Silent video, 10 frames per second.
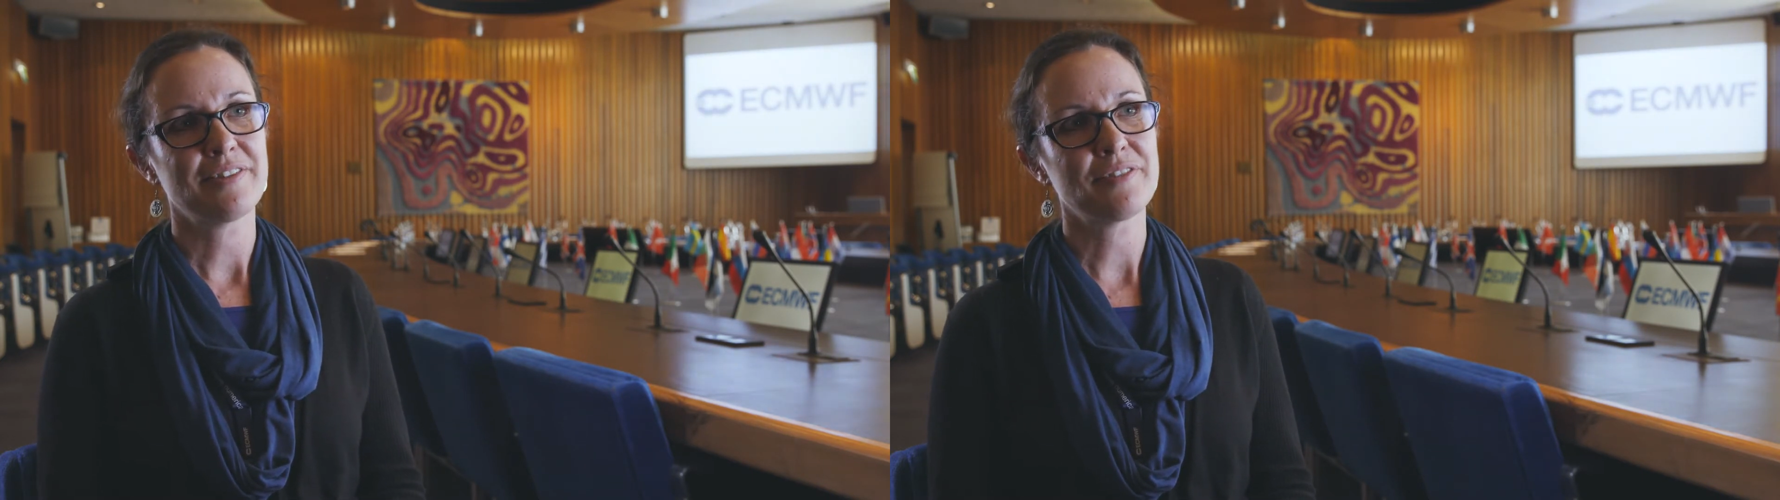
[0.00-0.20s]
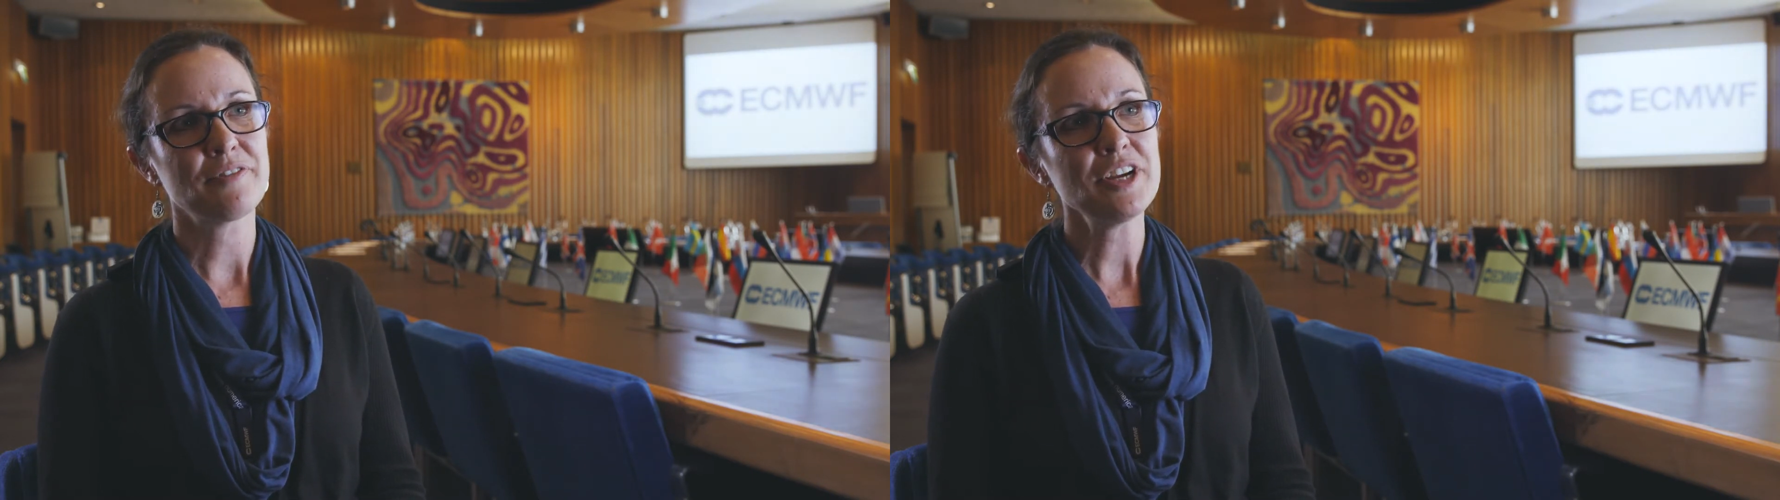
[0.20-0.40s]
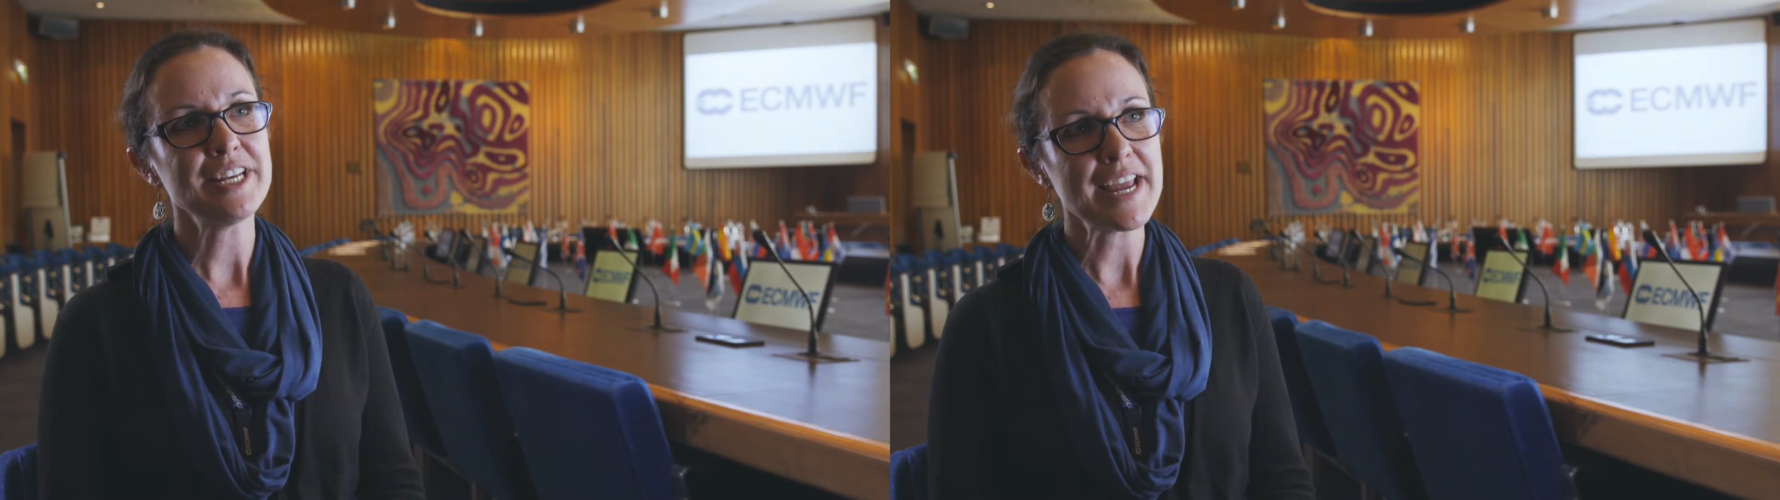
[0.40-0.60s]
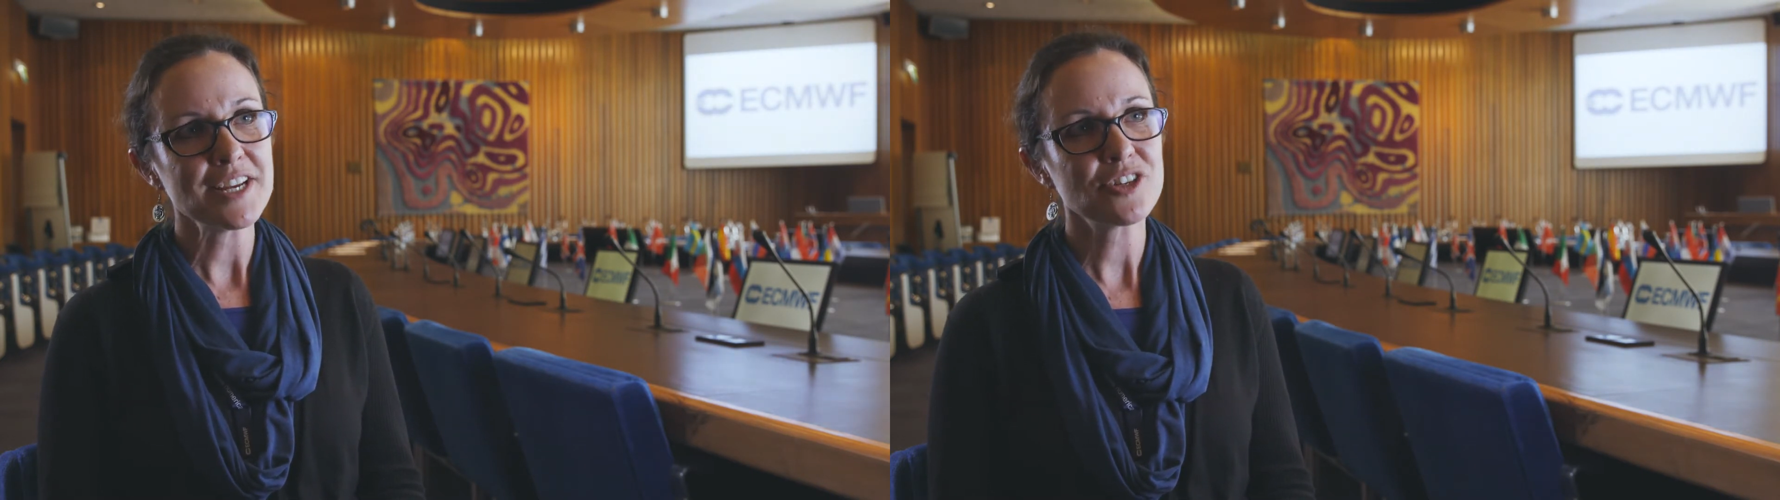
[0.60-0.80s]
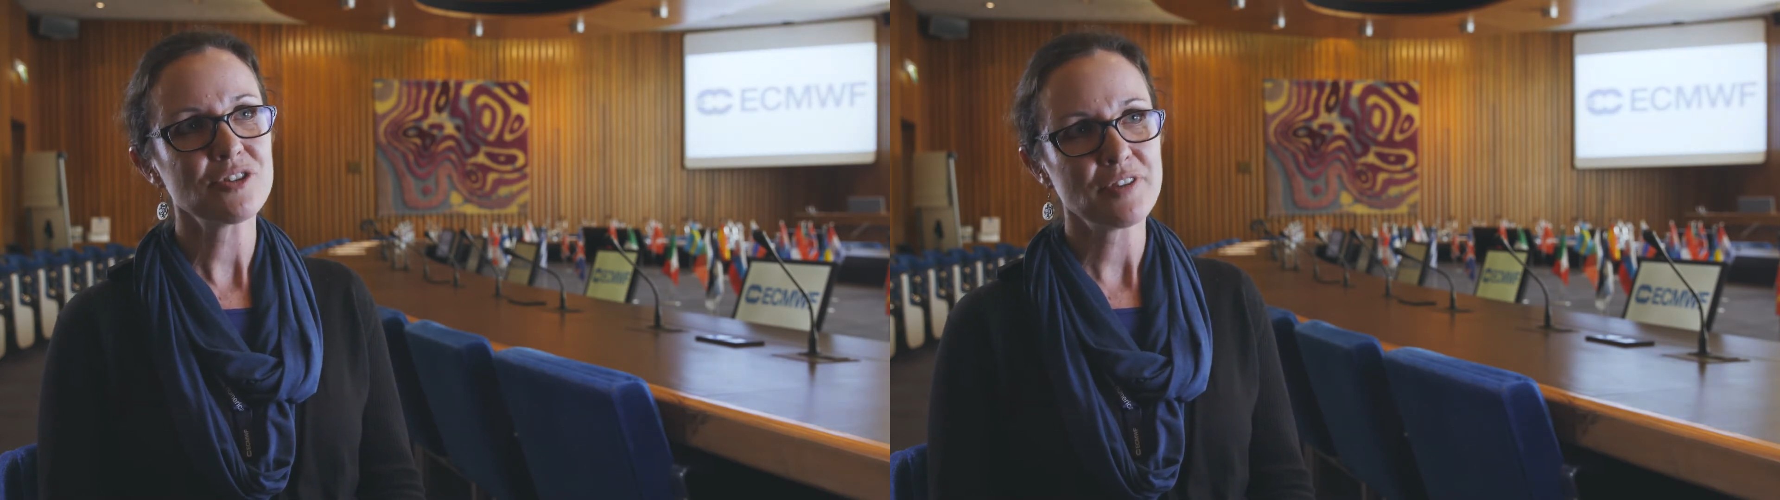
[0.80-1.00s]
the very
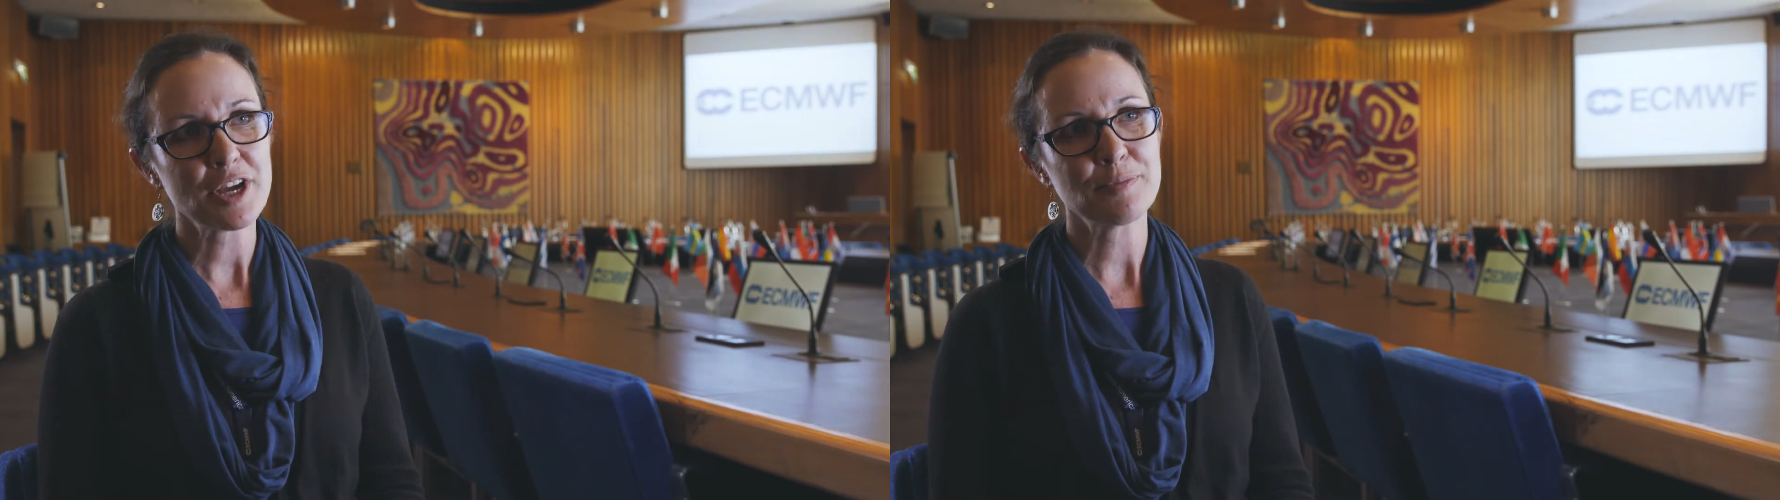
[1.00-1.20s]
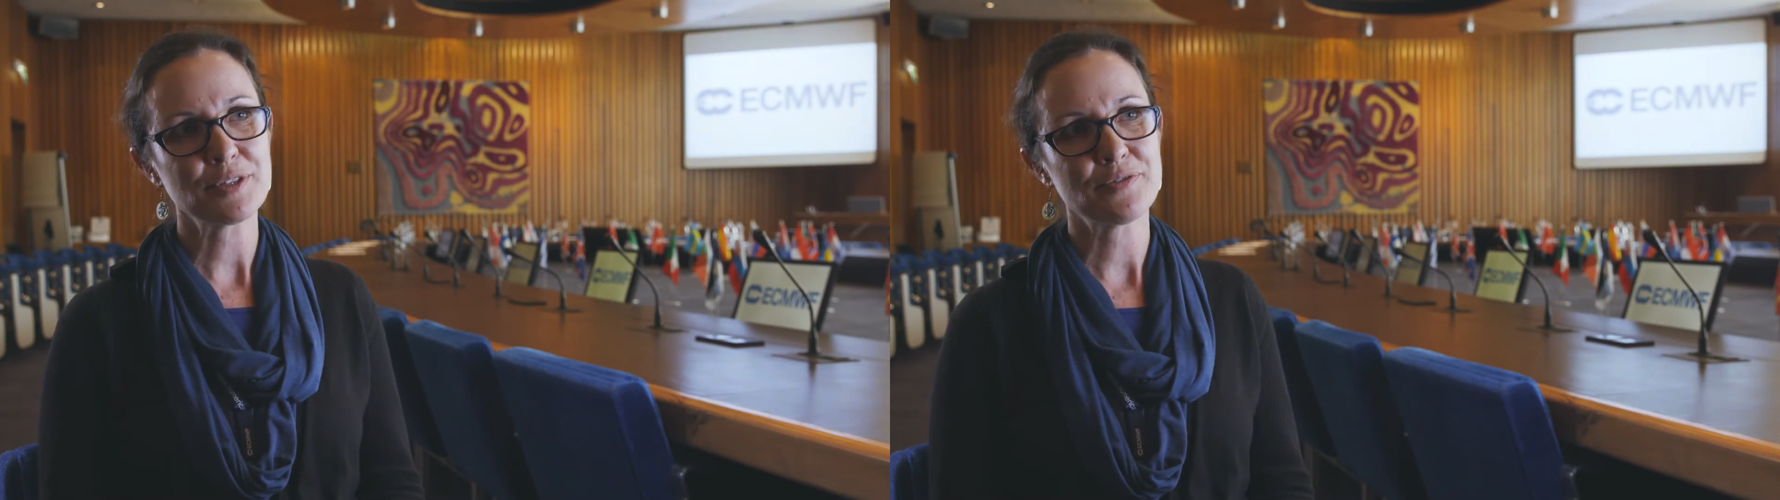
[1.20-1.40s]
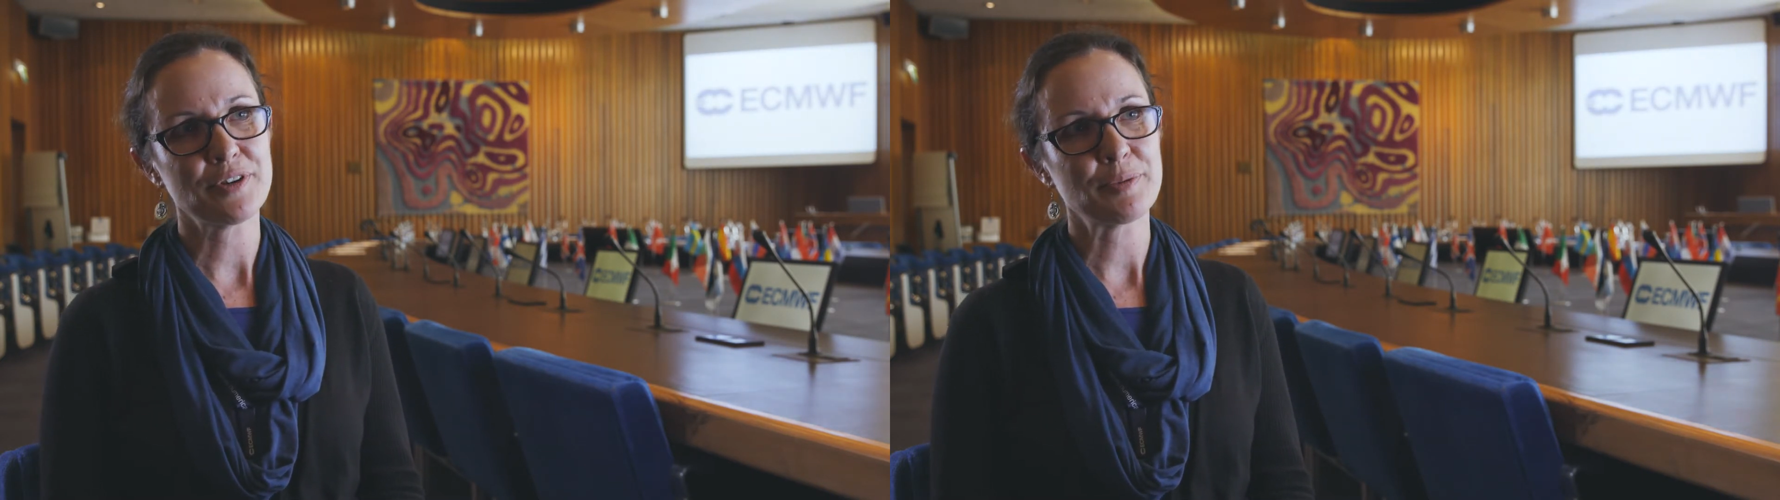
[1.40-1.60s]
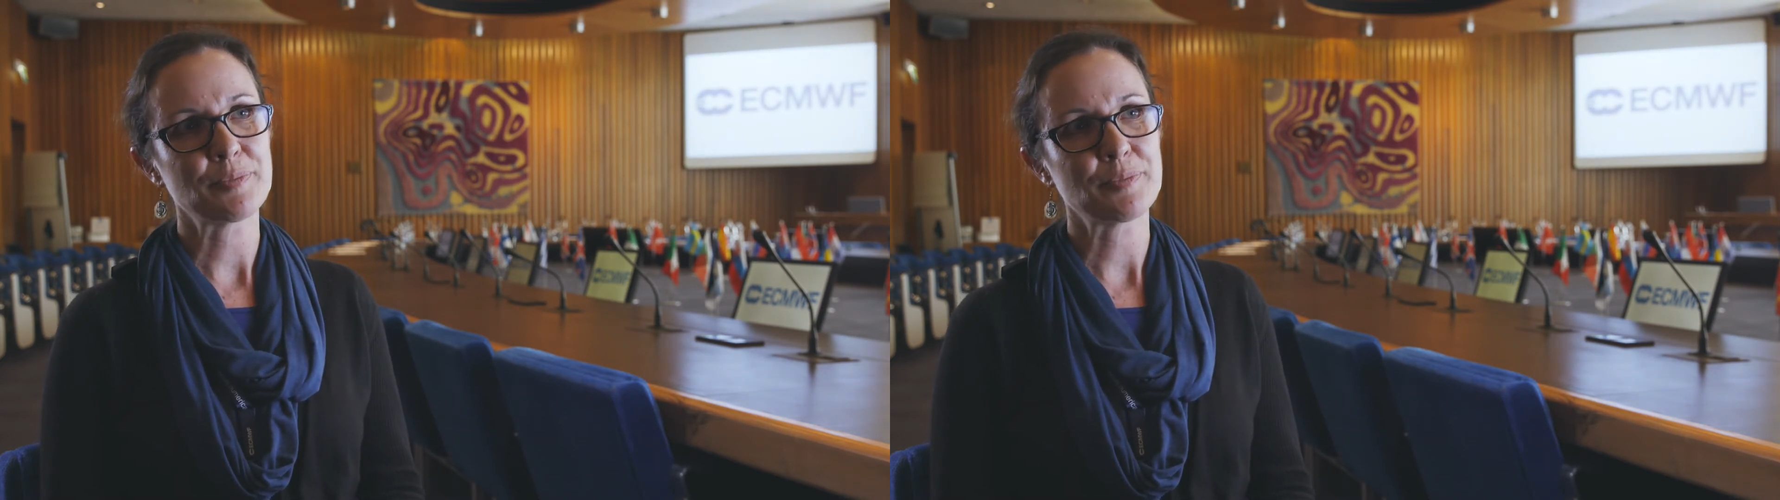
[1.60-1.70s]
nature of atmospheric